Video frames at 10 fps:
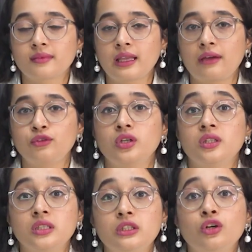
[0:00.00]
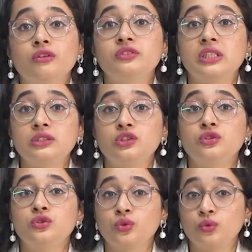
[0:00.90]
Have you heard of
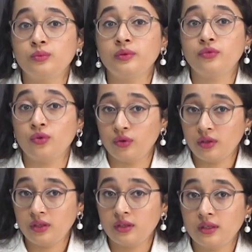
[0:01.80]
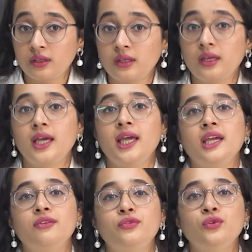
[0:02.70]
Schengen Zone before?
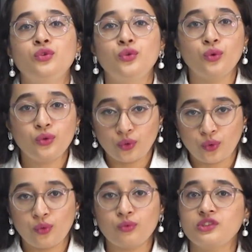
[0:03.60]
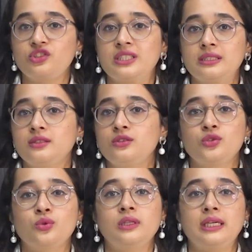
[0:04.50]
If you don't know what Schengen
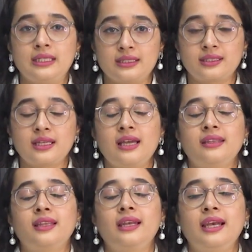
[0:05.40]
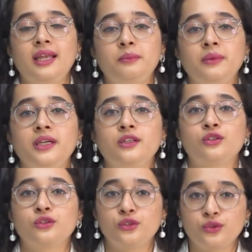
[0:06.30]
Zone is, then let me
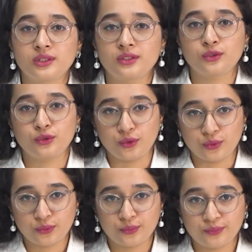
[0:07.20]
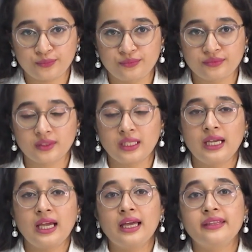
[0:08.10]
introduce it to you.
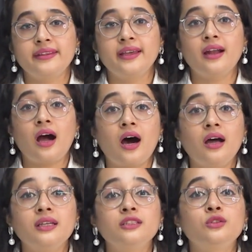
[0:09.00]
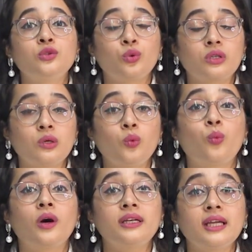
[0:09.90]
There are in total
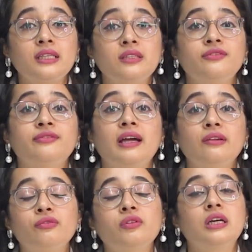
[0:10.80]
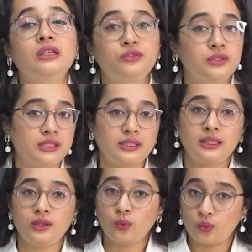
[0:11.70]
195 countries
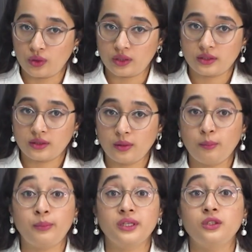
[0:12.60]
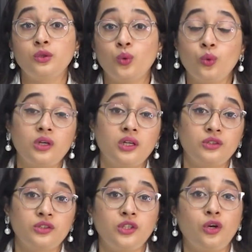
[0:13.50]
in the world, but no
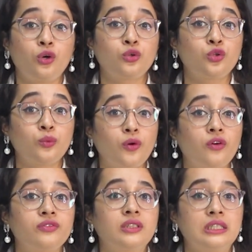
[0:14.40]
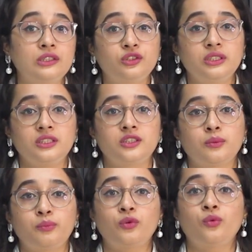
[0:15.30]
country or group of
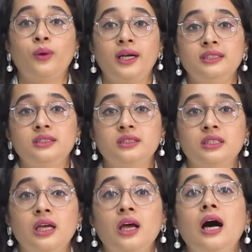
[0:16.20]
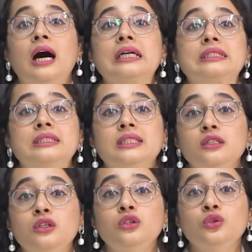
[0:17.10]
countries provides a
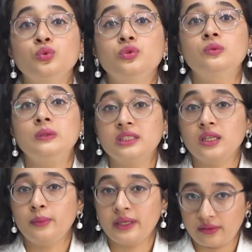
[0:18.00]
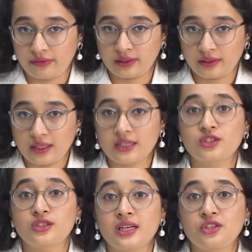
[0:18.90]
single-use visa benefit
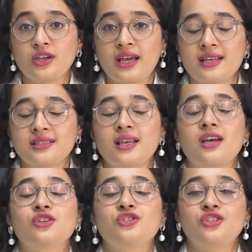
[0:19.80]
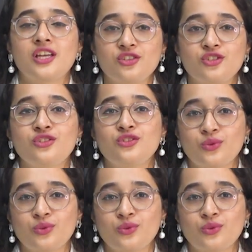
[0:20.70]
such as Schengen